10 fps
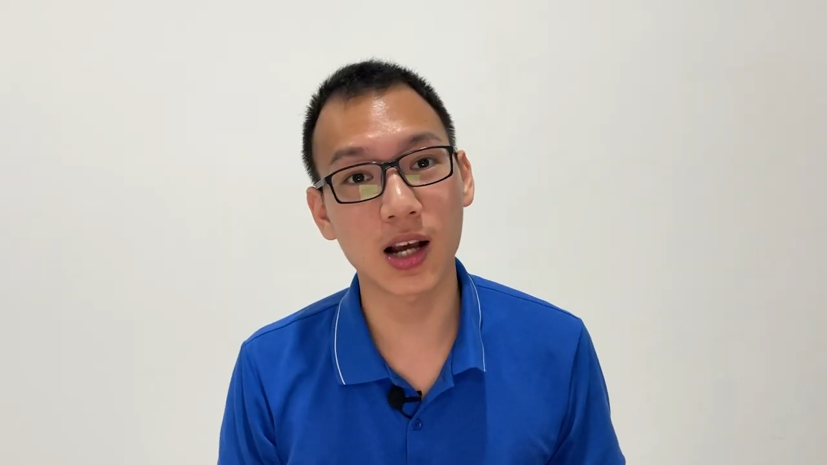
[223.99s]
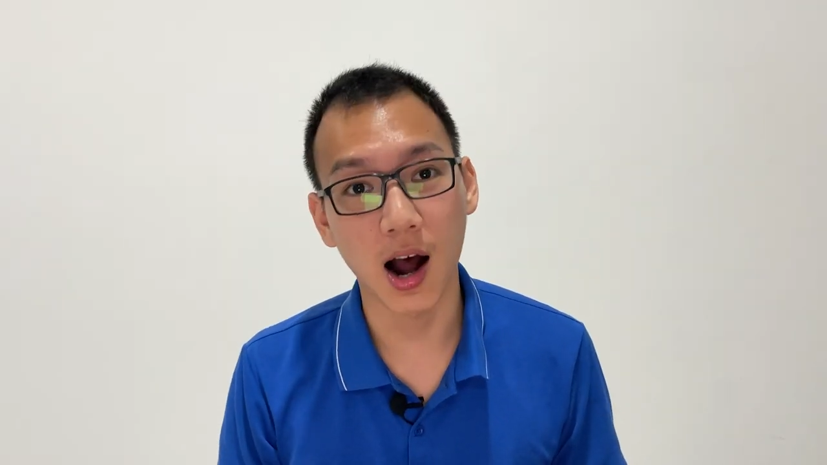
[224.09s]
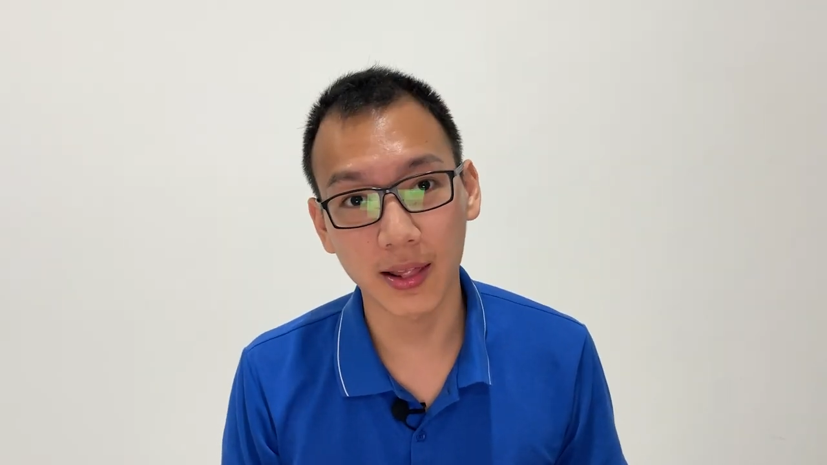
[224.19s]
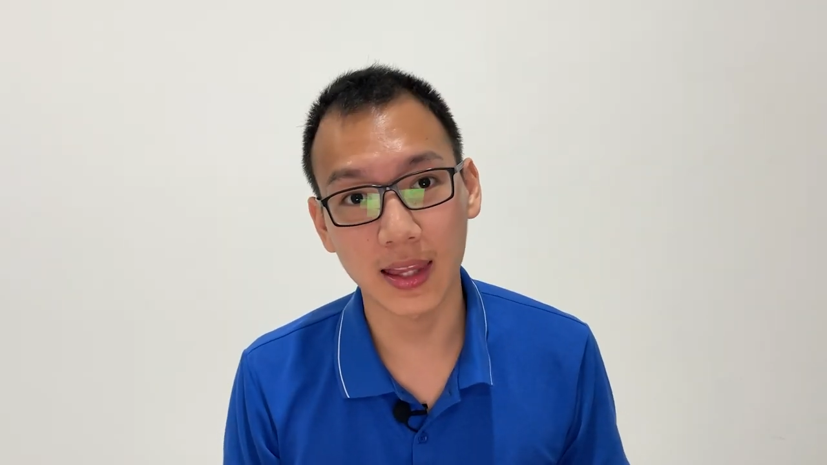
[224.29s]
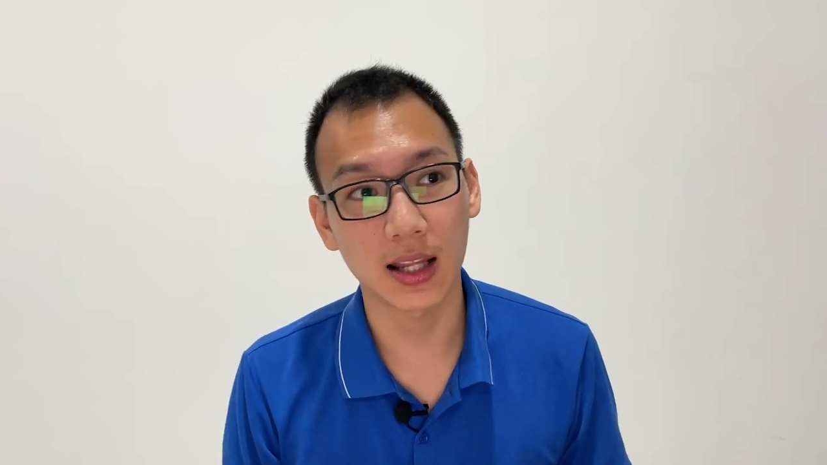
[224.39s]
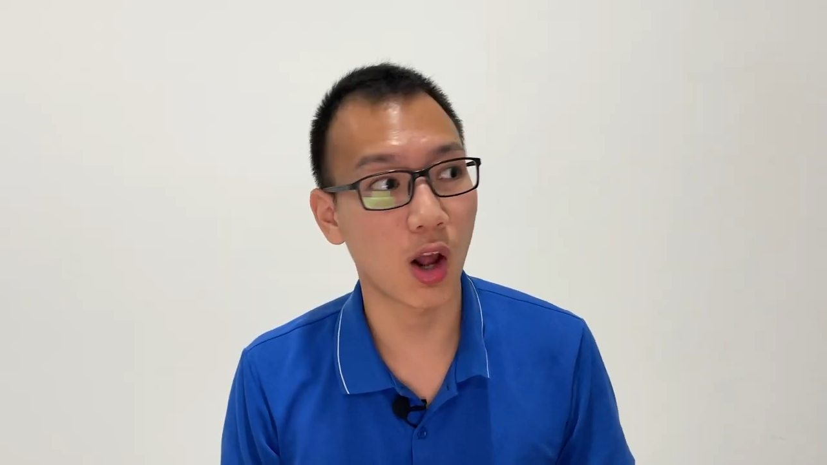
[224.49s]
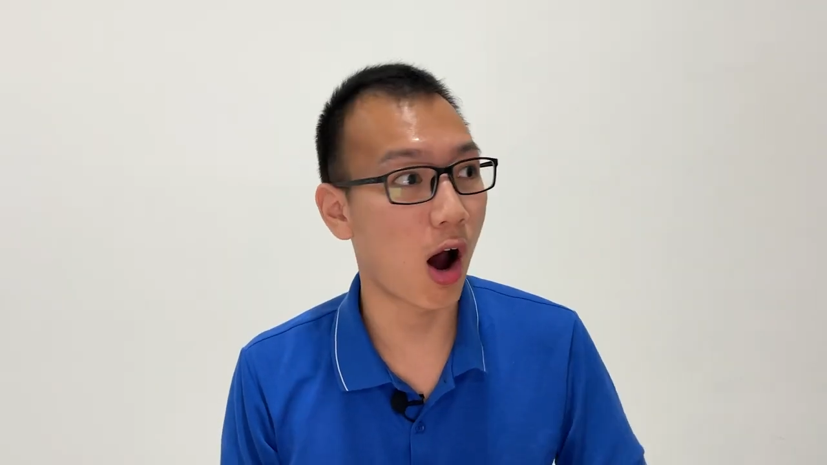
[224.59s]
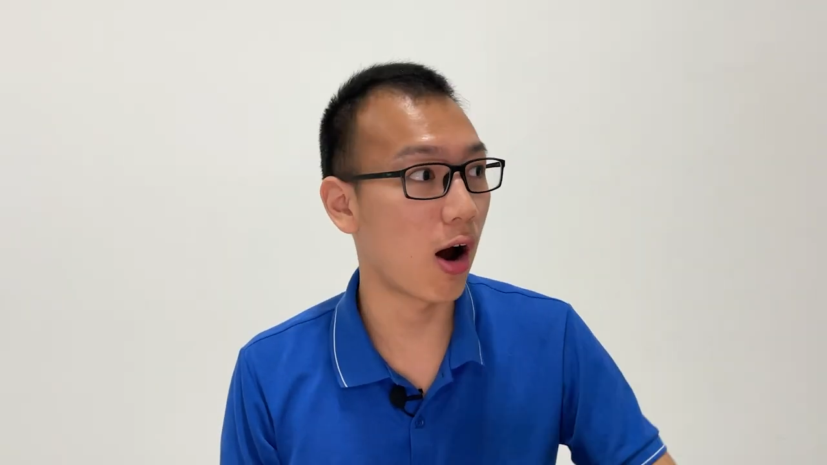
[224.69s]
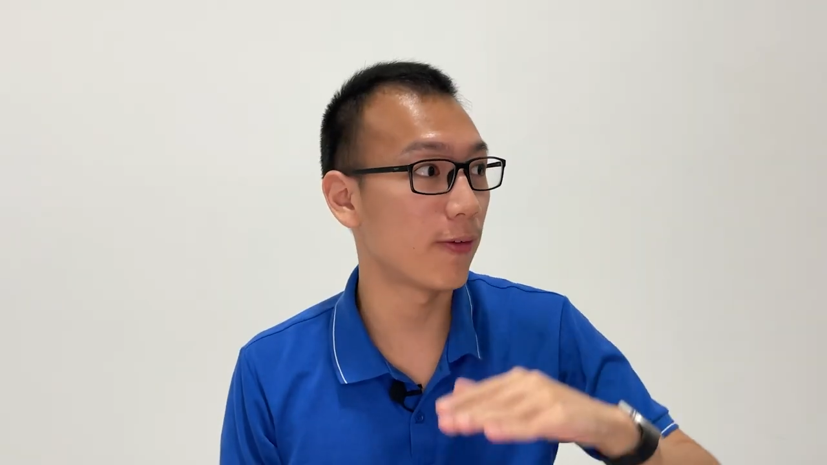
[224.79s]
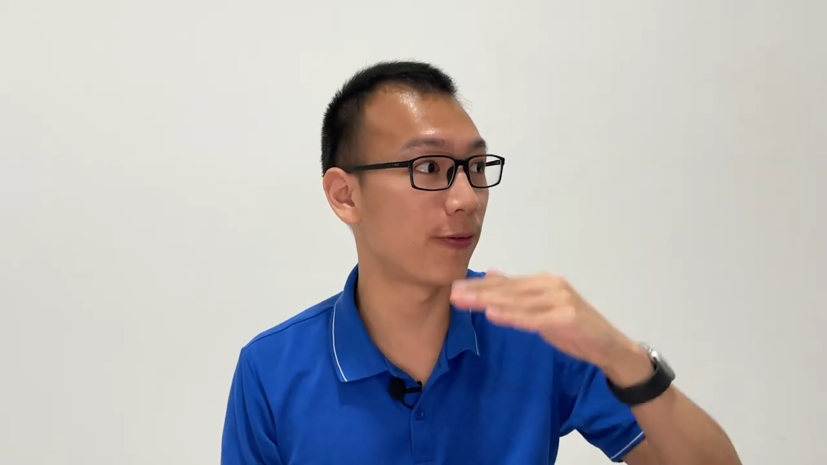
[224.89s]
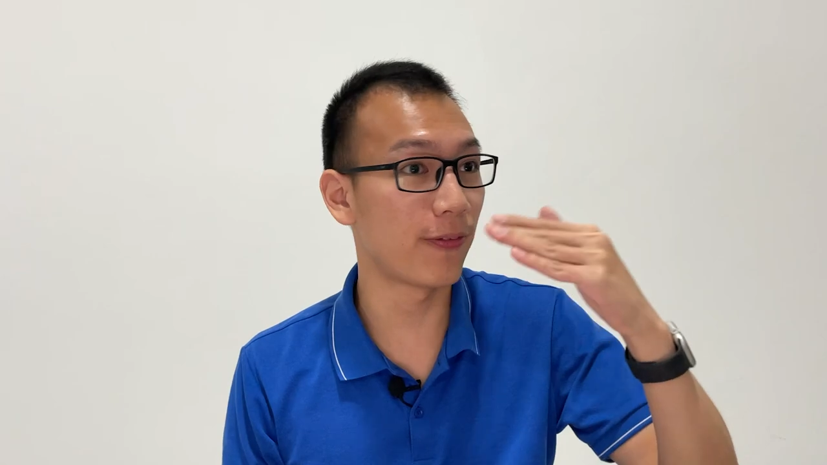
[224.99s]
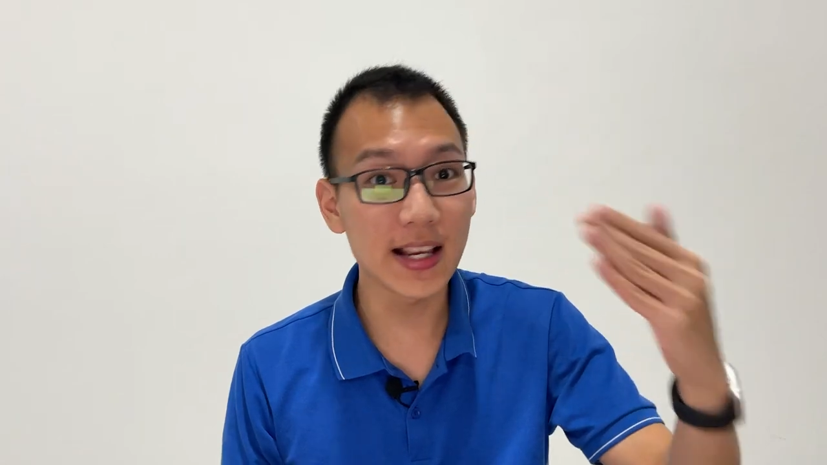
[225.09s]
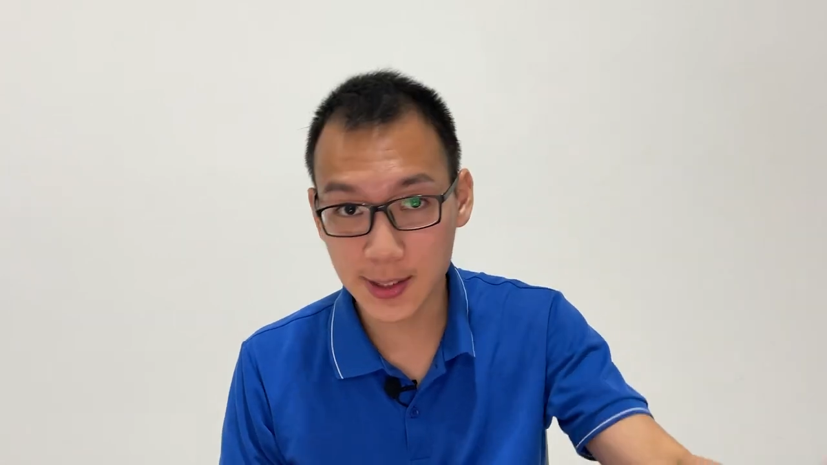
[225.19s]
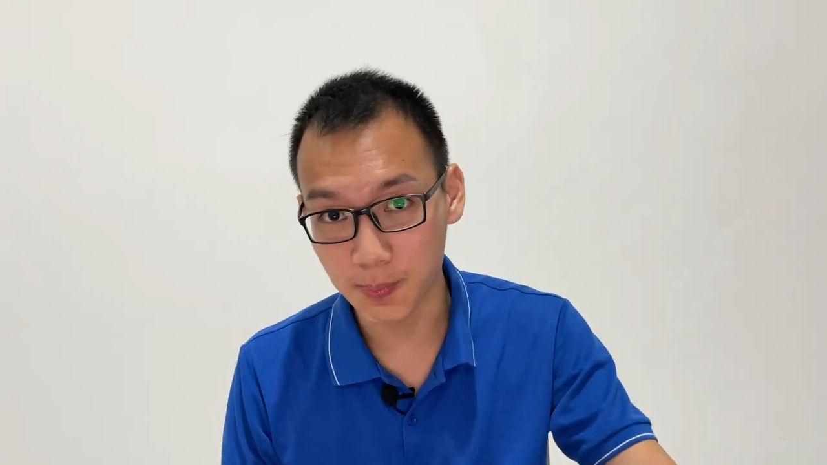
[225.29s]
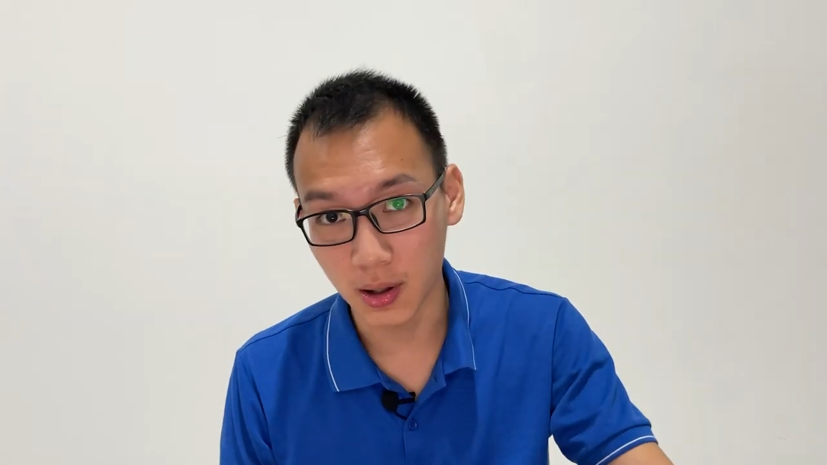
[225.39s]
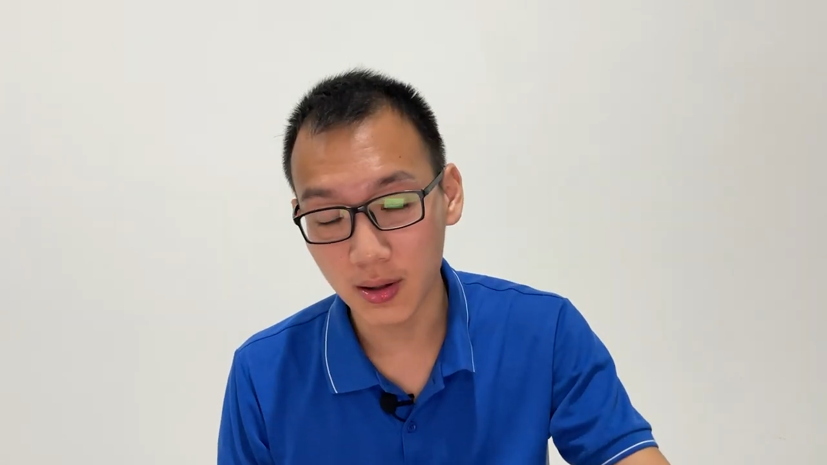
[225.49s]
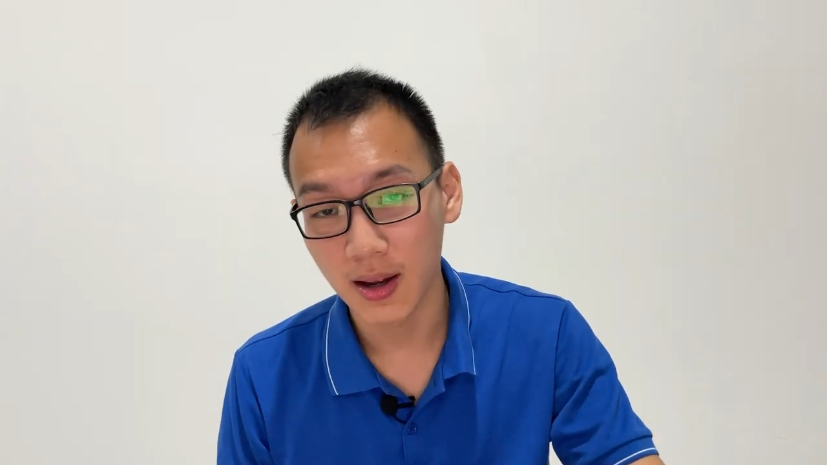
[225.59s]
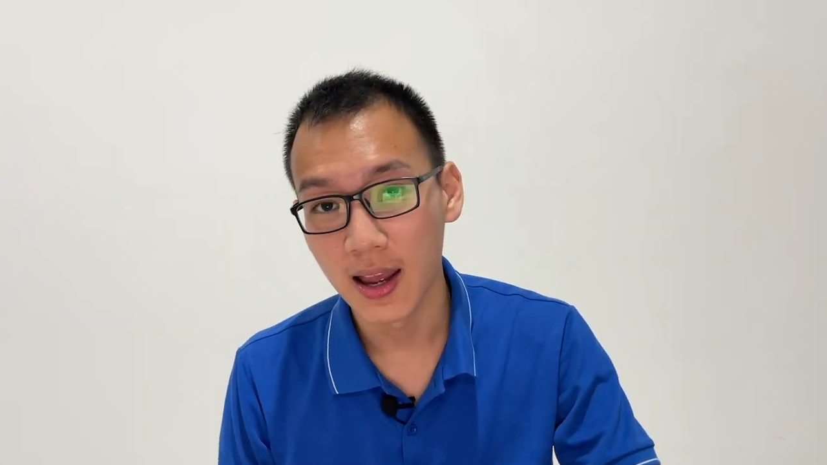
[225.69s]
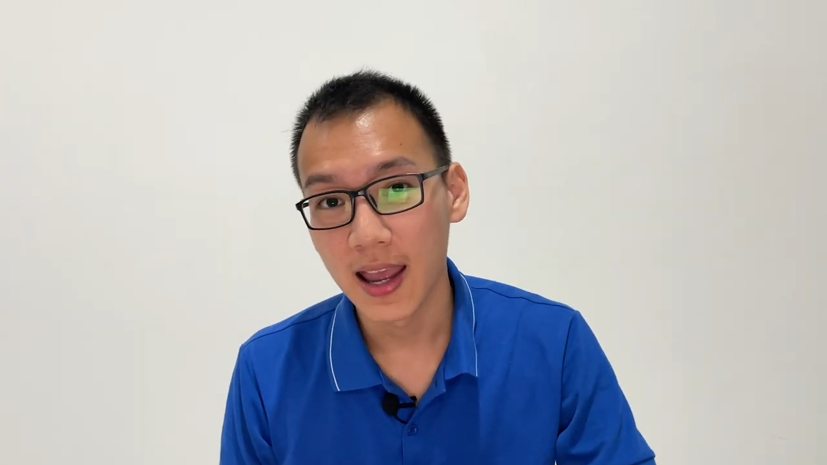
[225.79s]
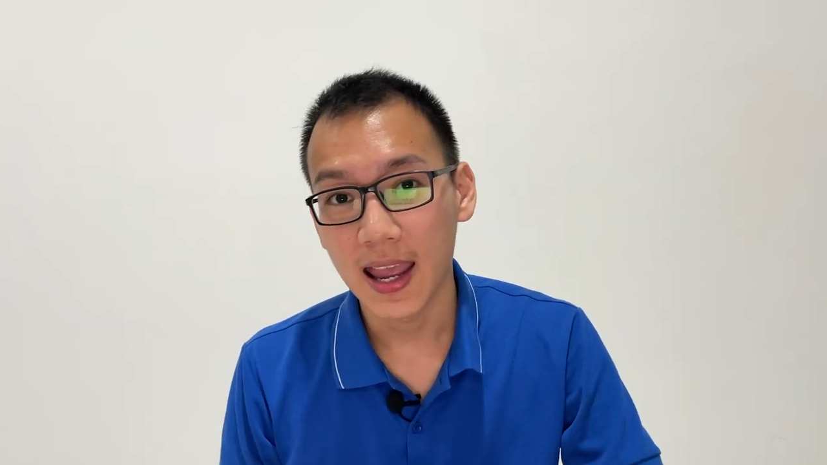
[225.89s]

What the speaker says: content on Facebook,